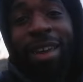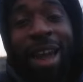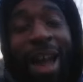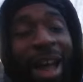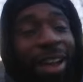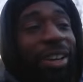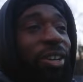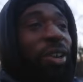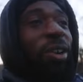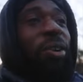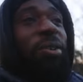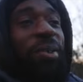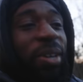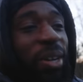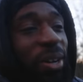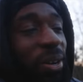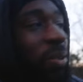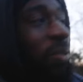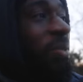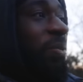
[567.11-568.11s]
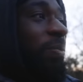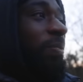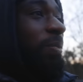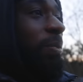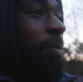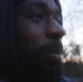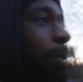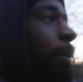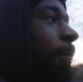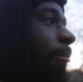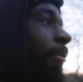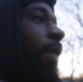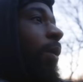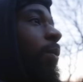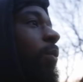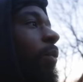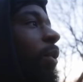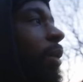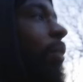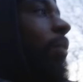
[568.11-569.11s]
I don't know
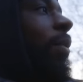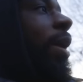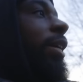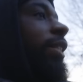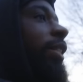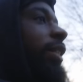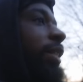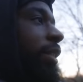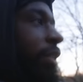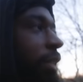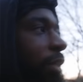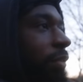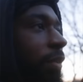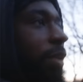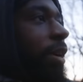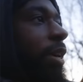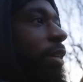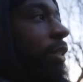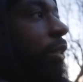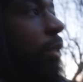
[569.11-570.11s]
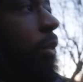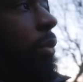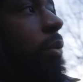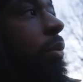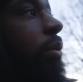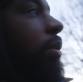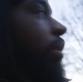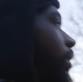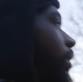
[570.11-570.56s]
where to watch a good sunrise, so